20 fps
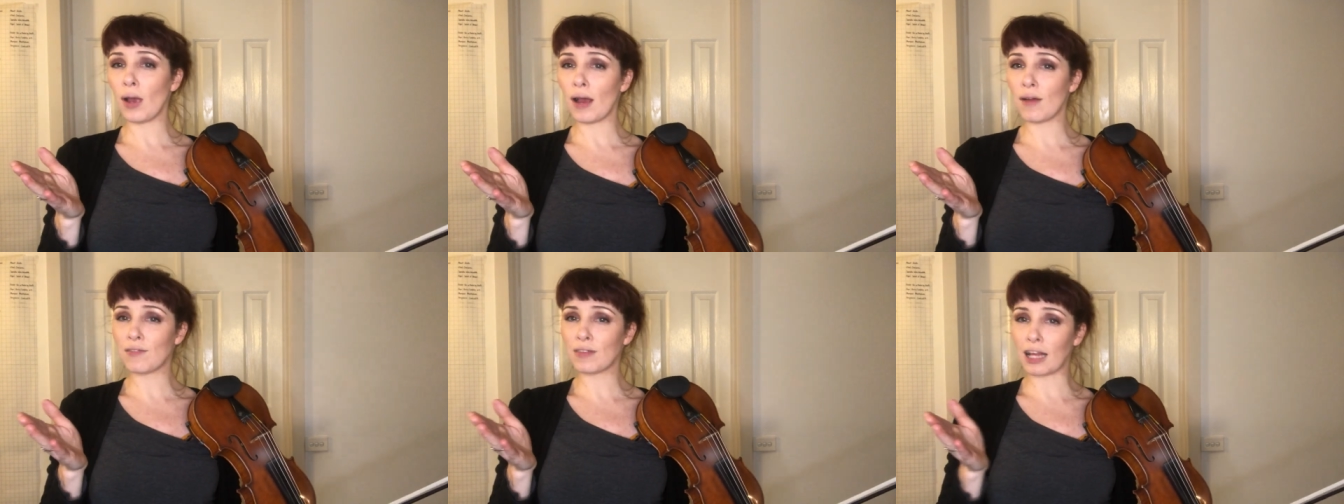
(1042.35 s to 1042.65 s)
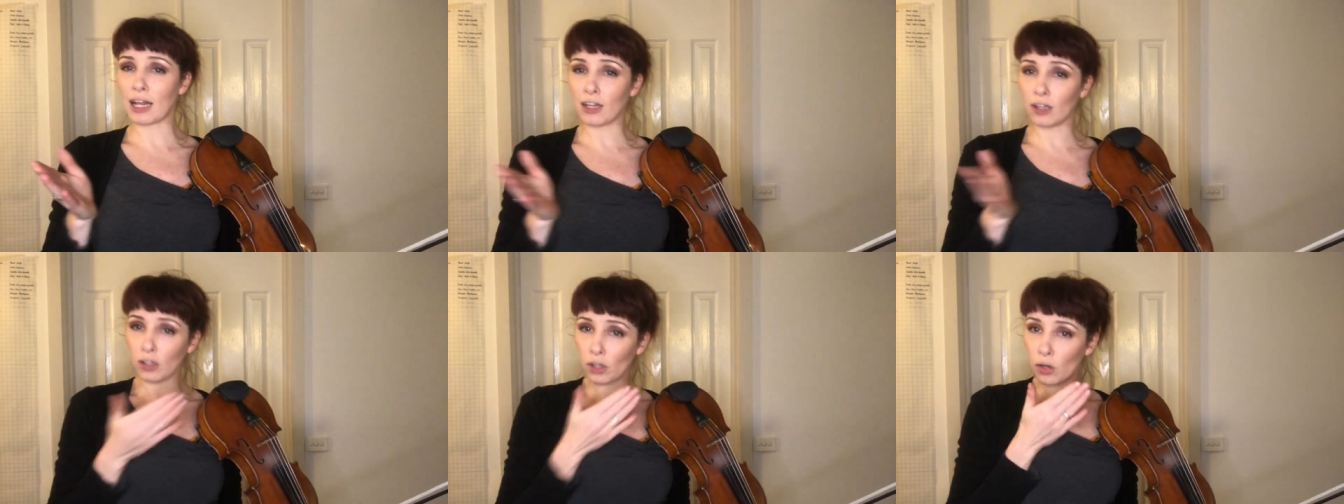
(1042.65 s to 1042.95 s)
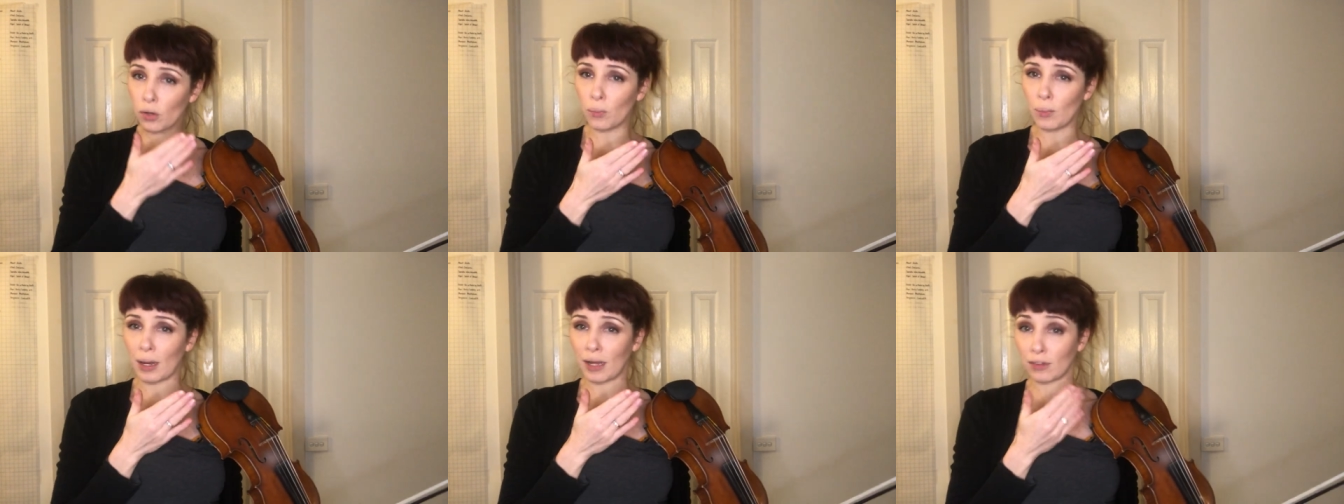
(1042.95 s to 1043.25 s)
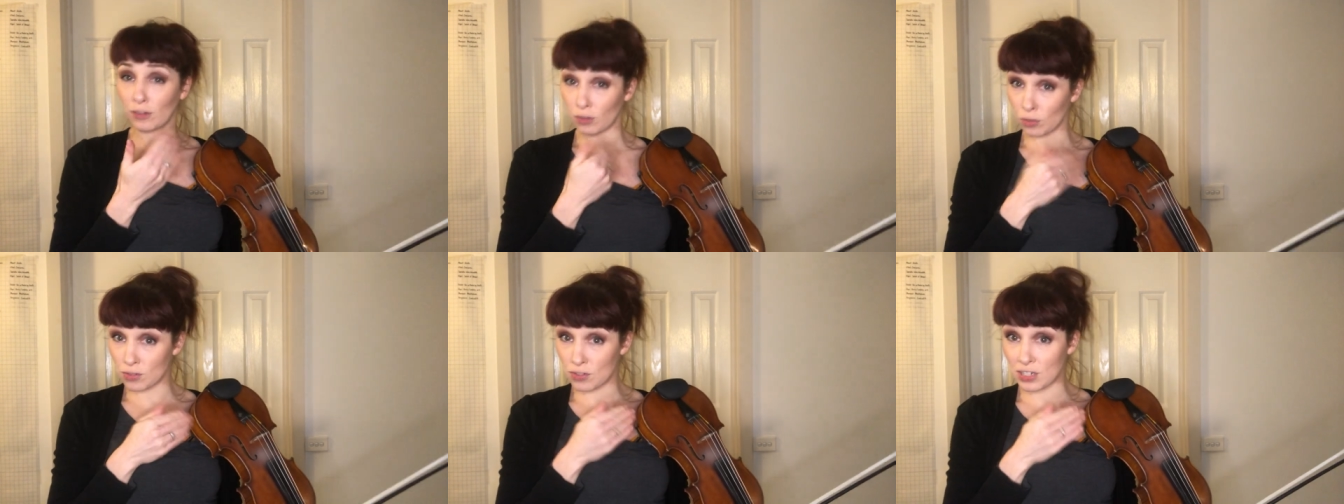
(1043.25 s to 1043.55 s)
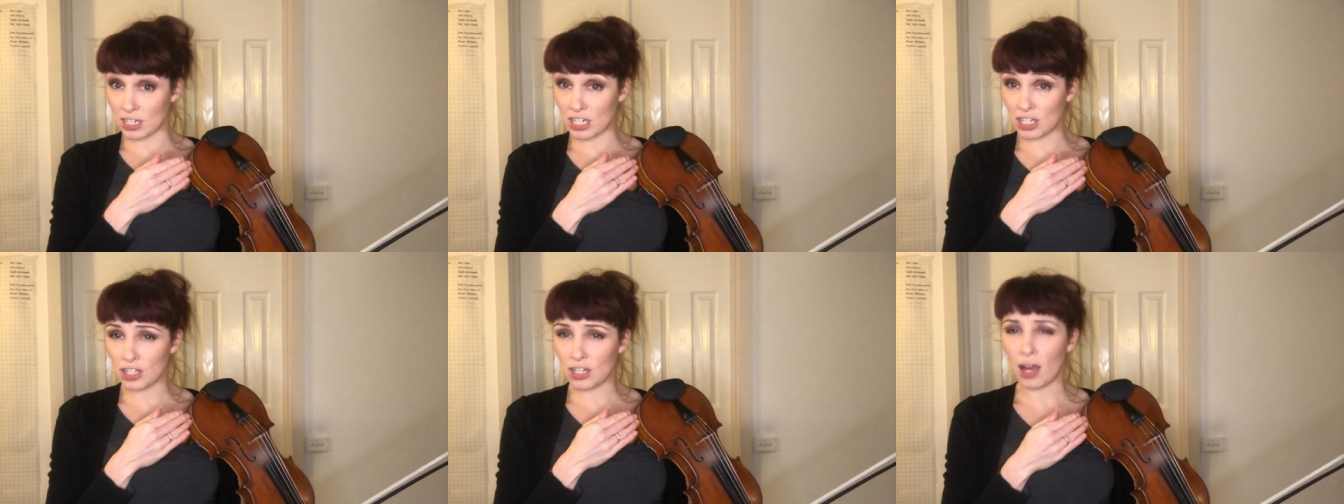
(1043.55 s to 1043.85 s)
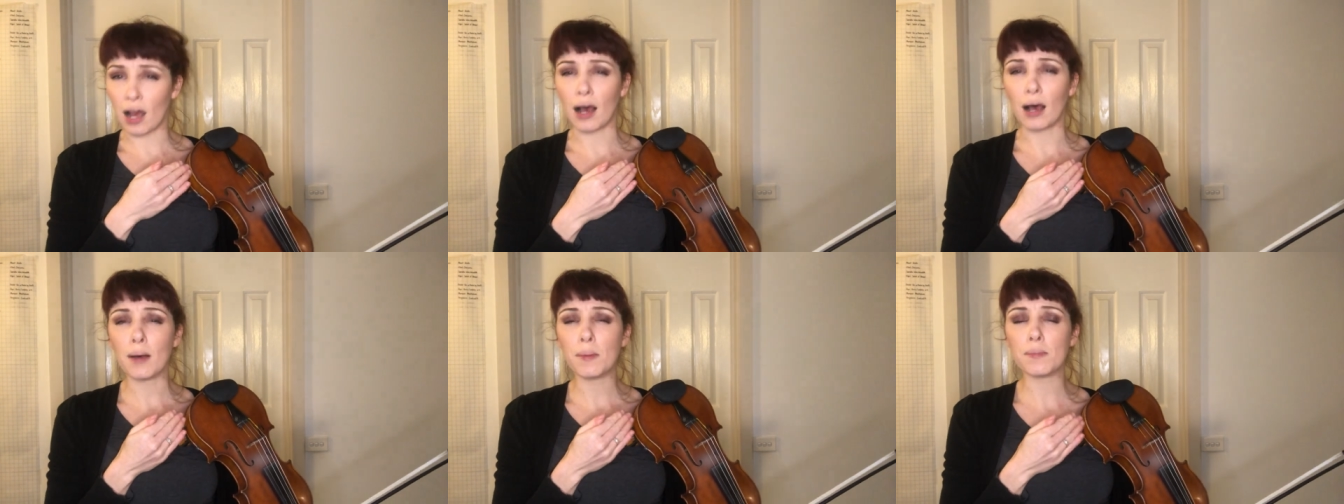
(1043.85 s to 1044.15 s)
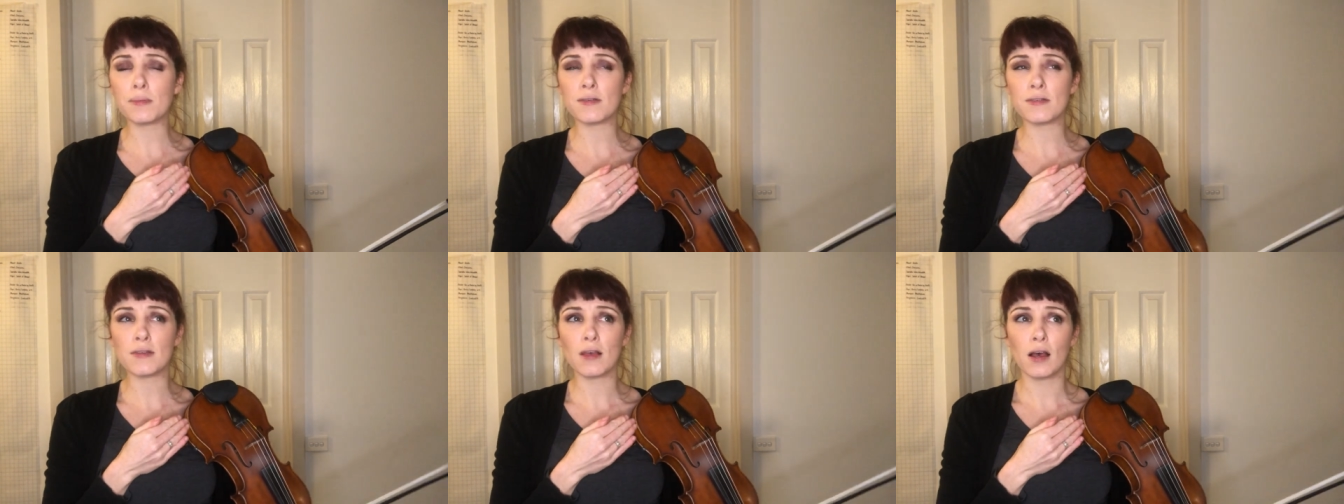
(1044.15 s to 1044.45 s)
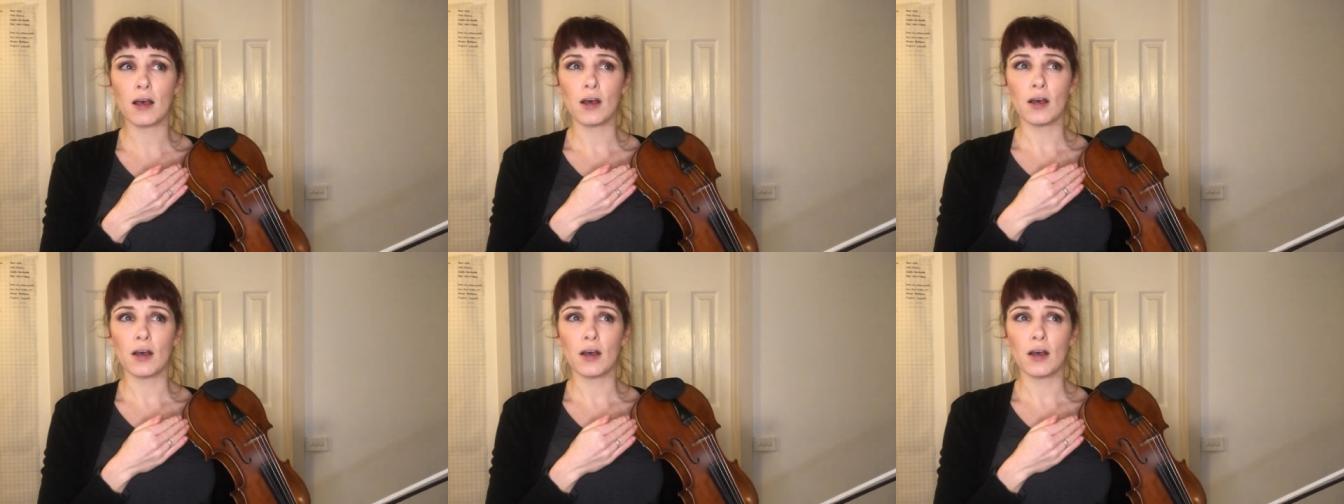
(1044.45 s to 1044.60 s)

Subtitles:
have that low 1, those D sharps,